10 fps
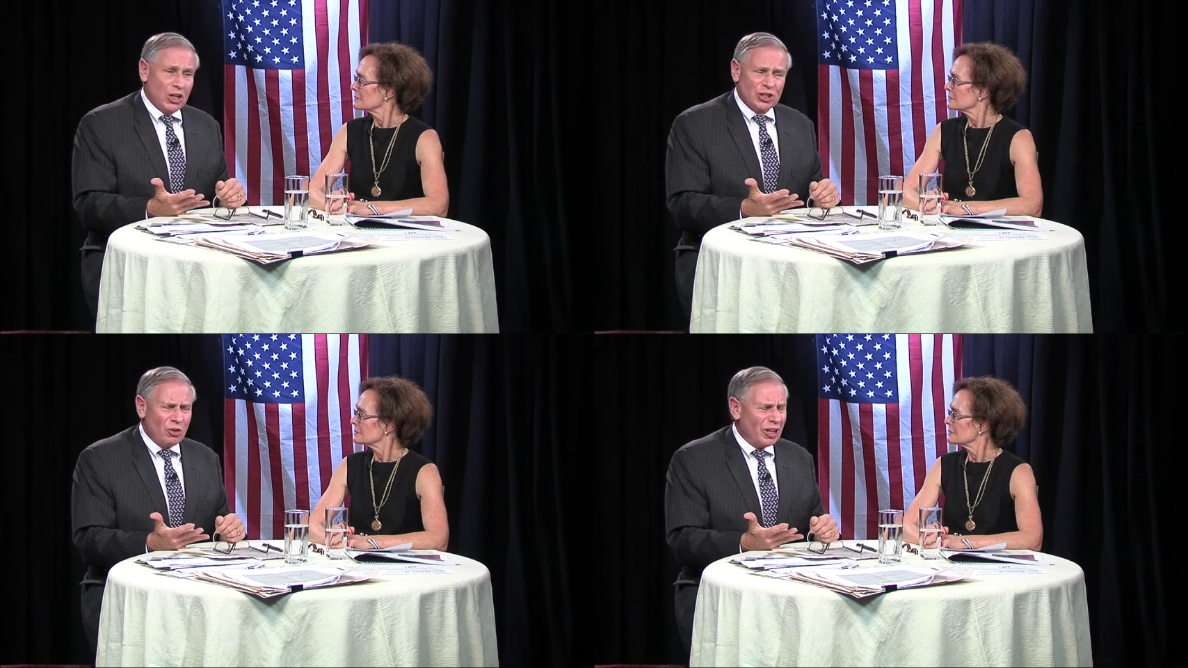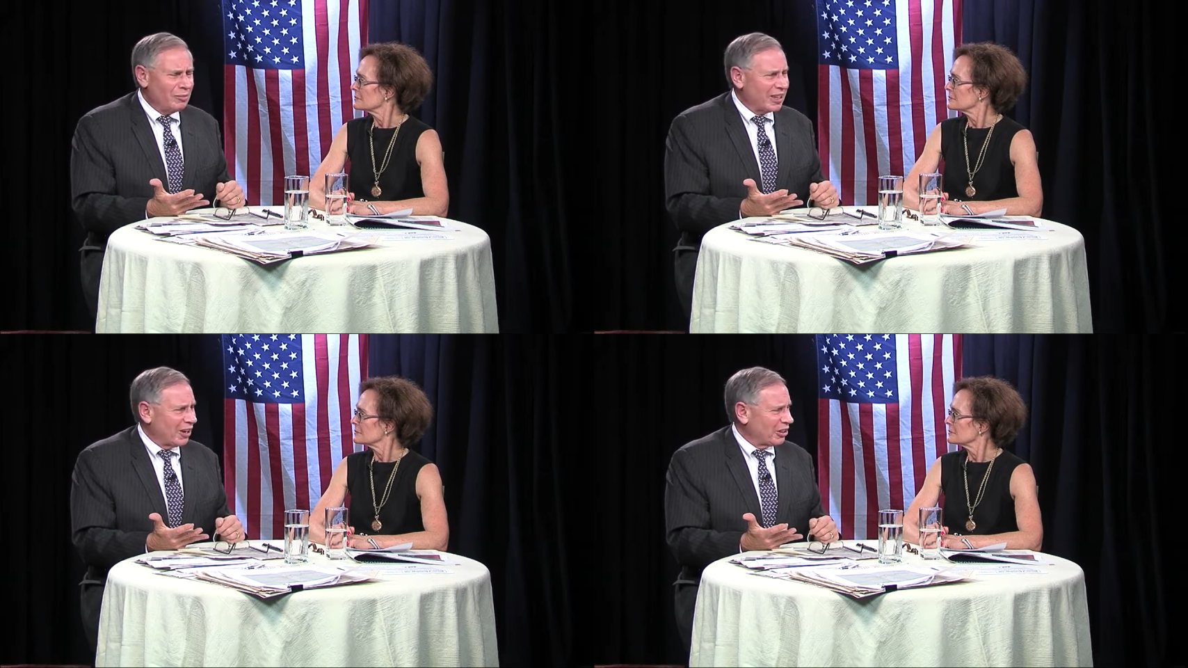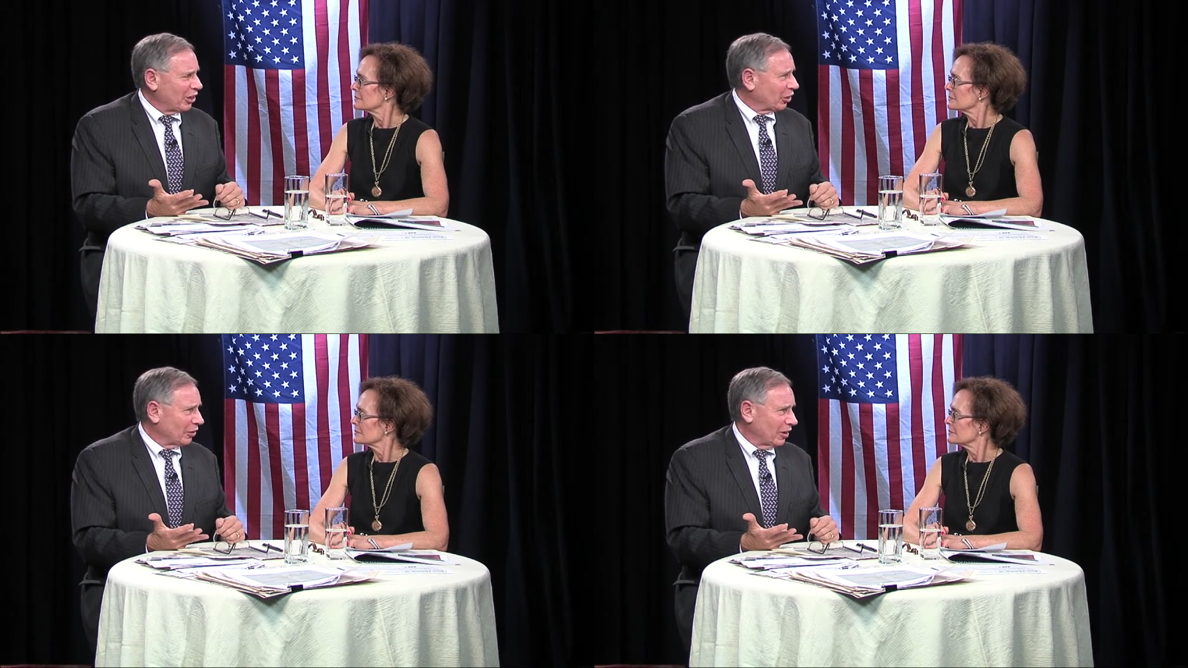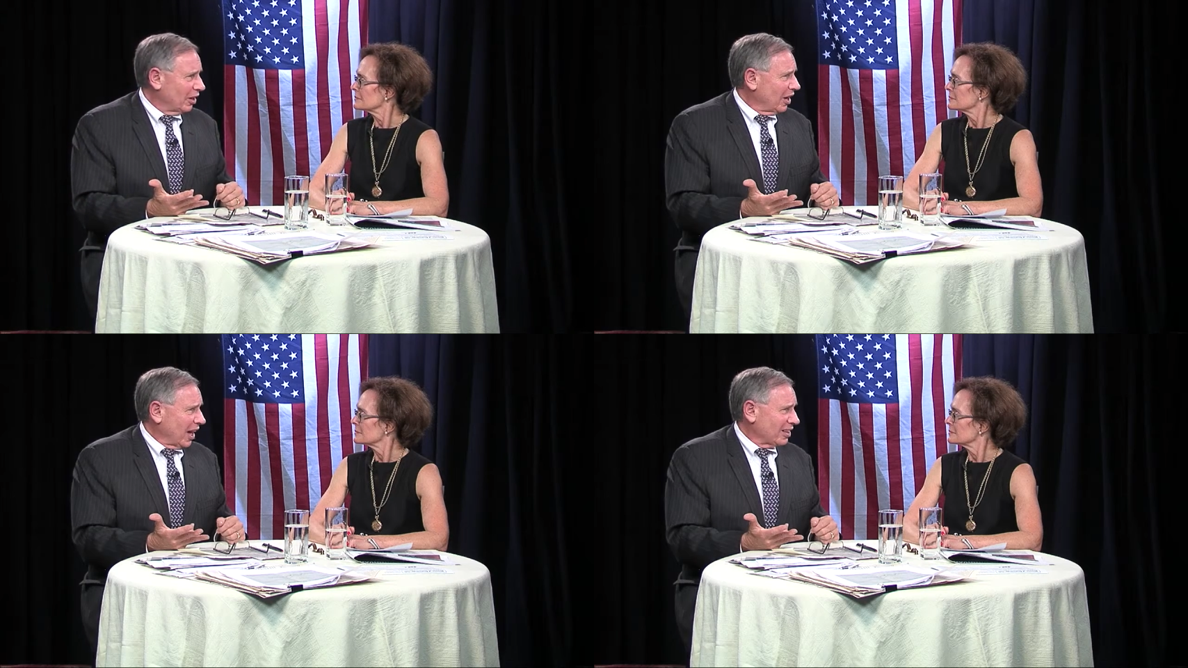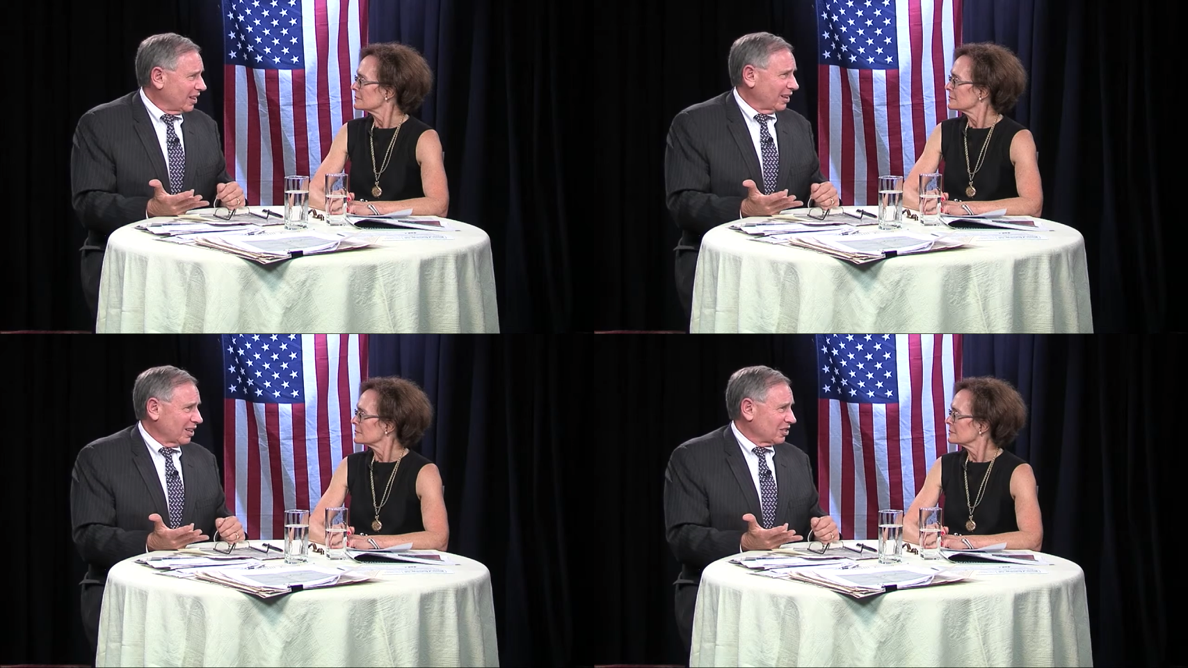Speaker 1: Don't come down here and
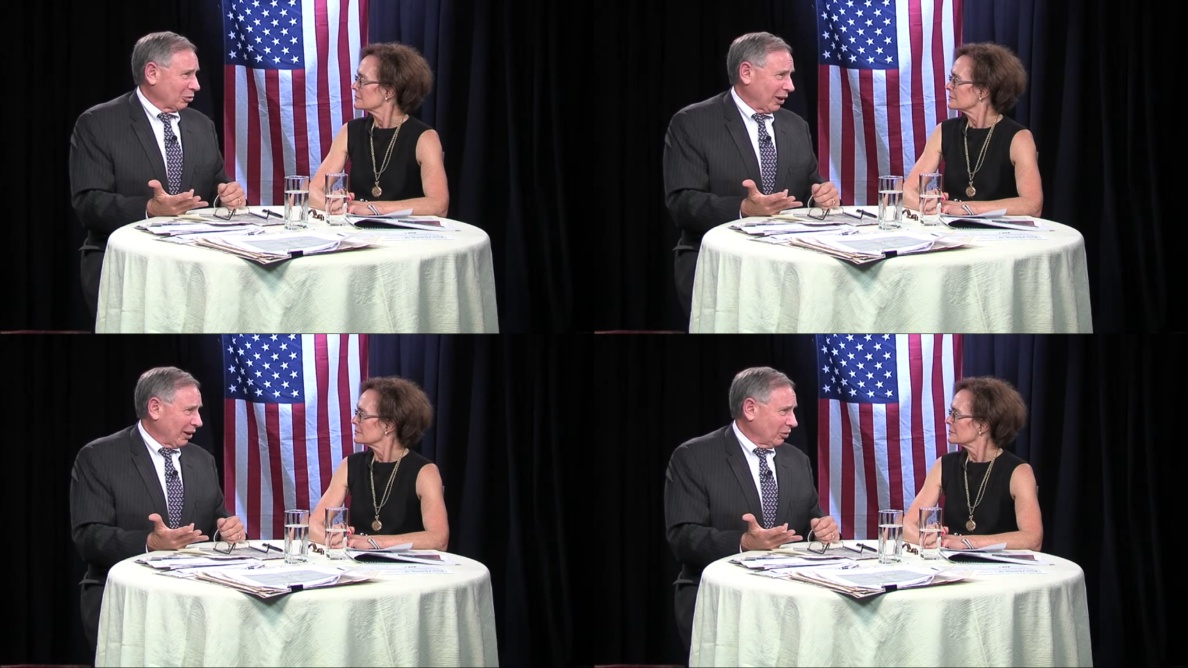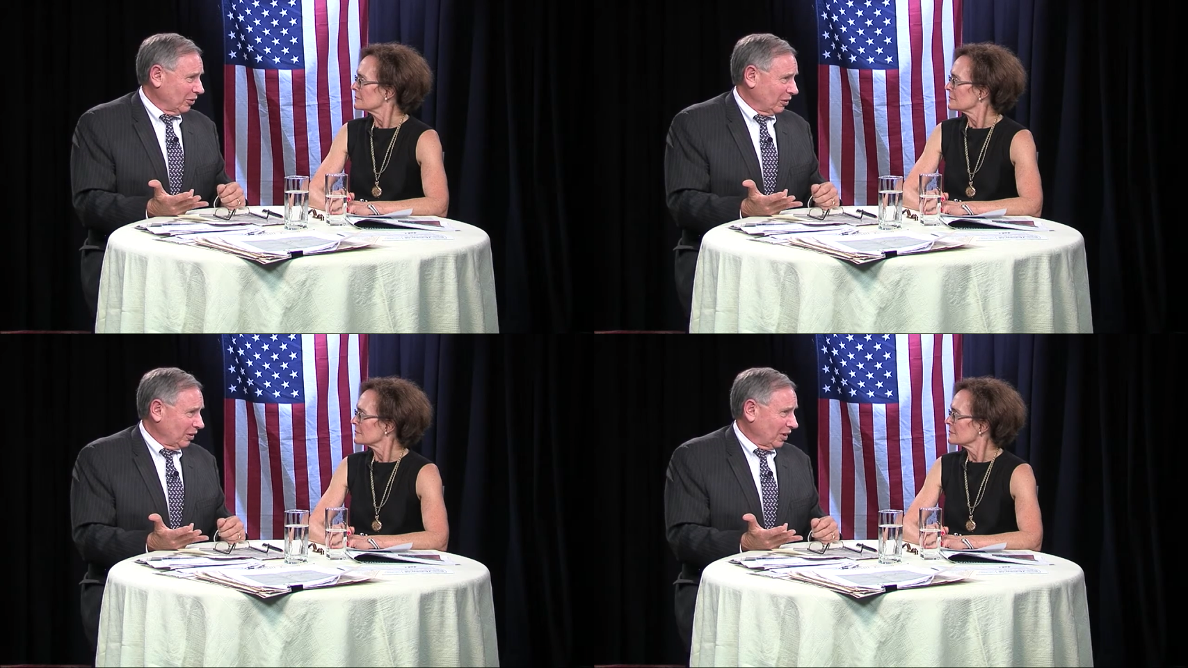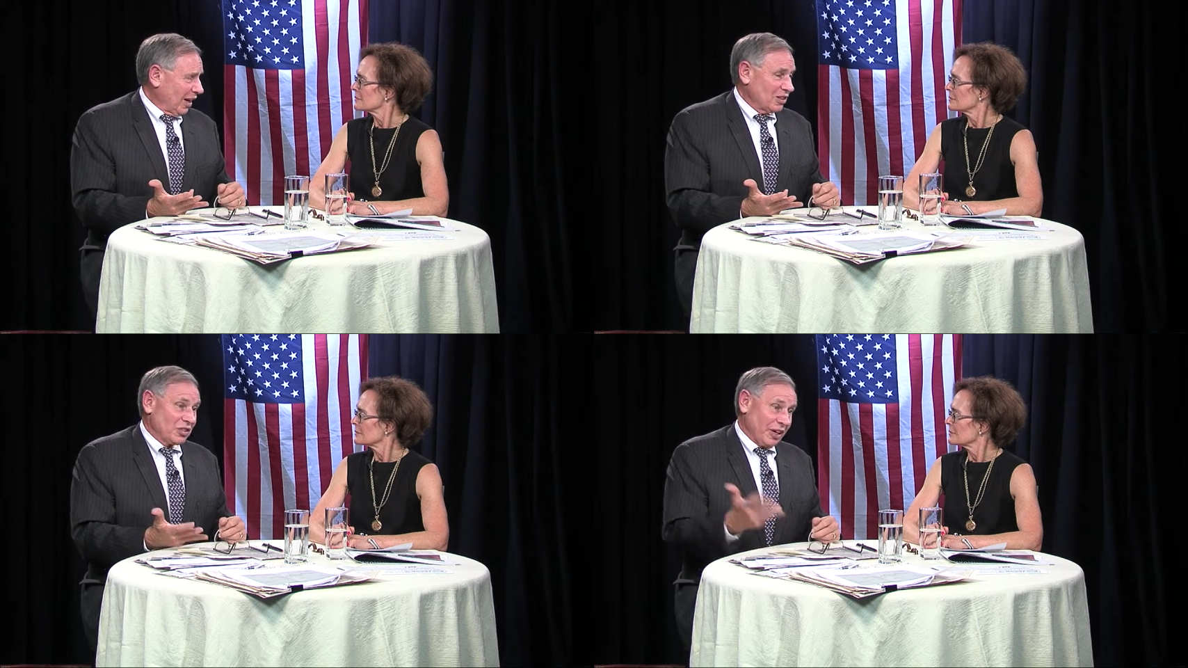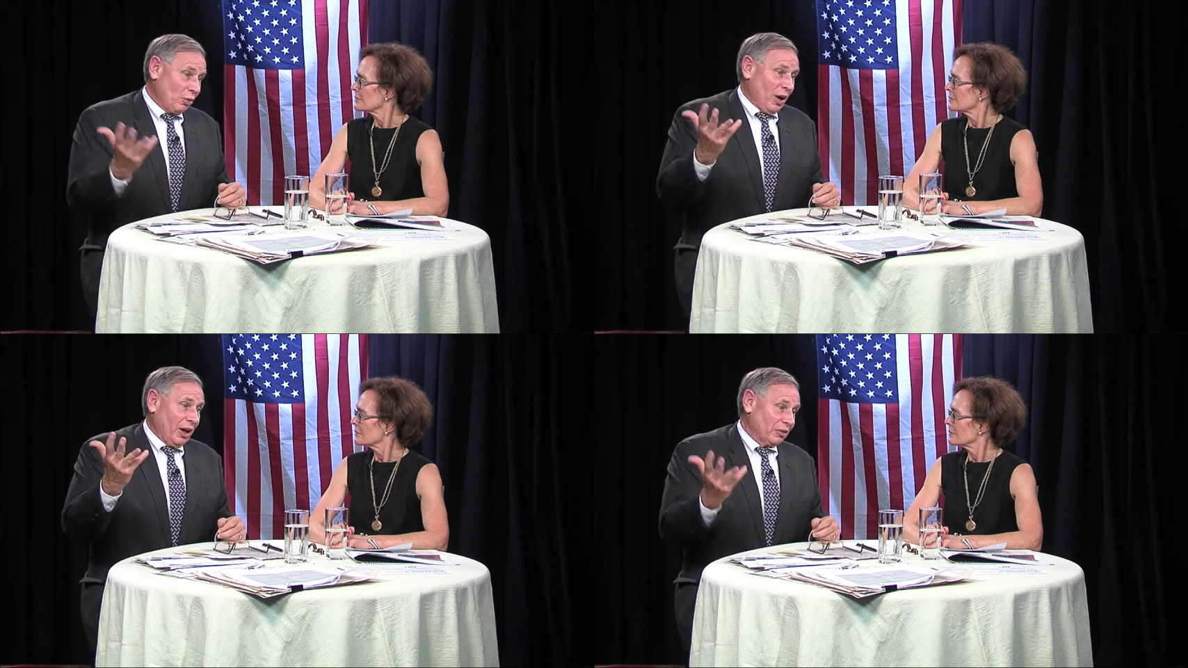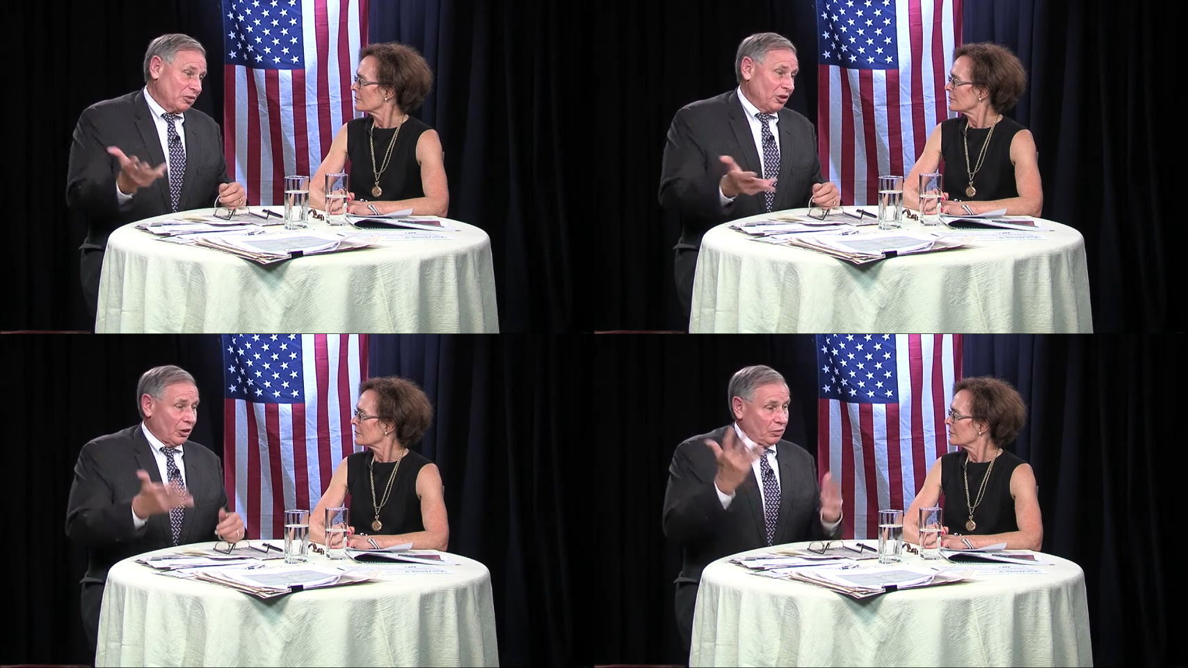kick us around and say, well,
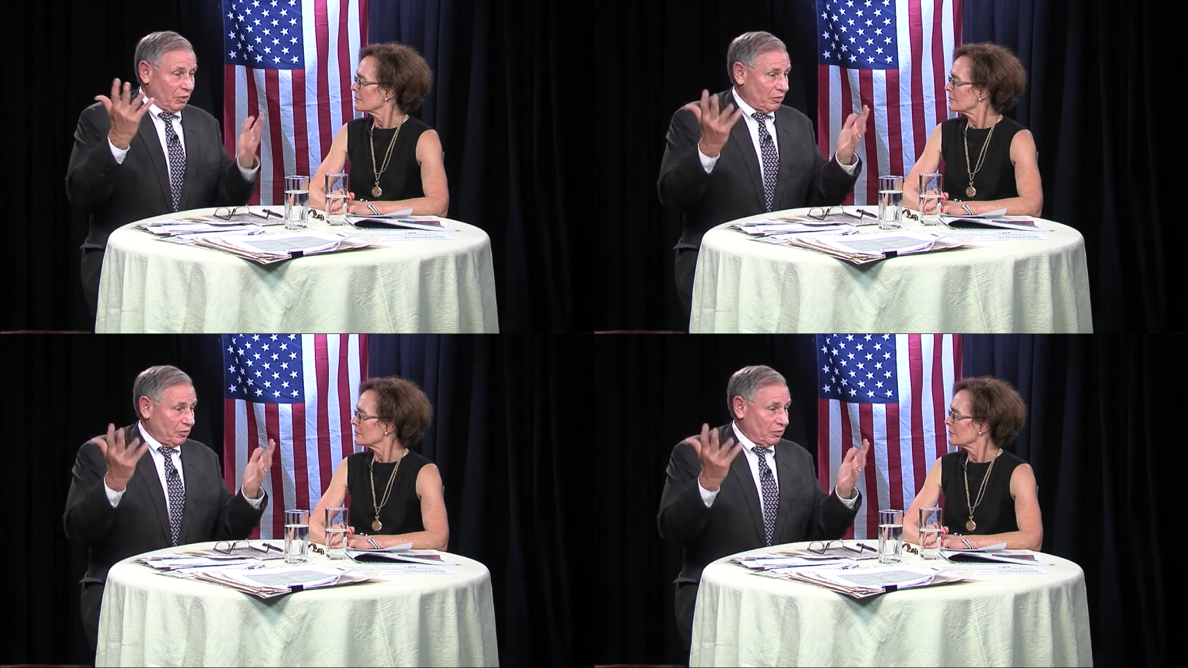you know,